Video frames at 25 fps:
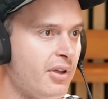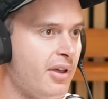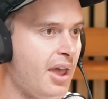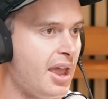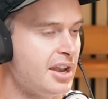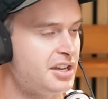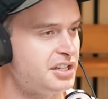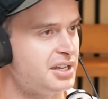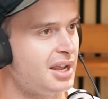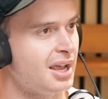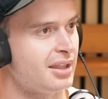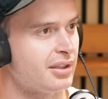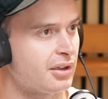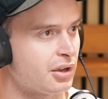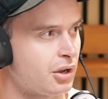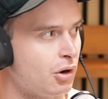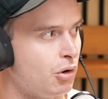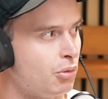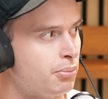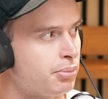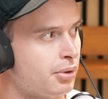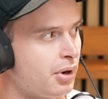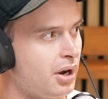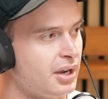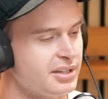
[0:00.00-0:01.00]
have hedged out the
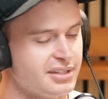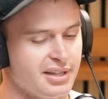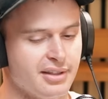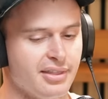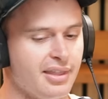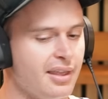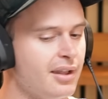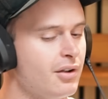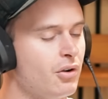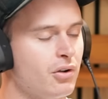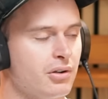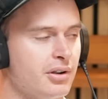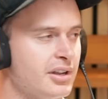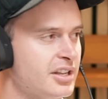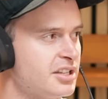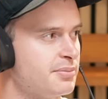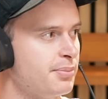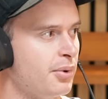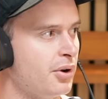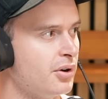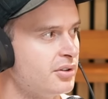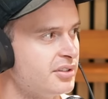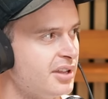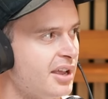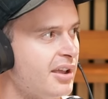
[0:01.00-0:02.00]
gold price, that they're not
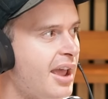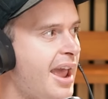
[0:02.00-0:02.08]
exposed.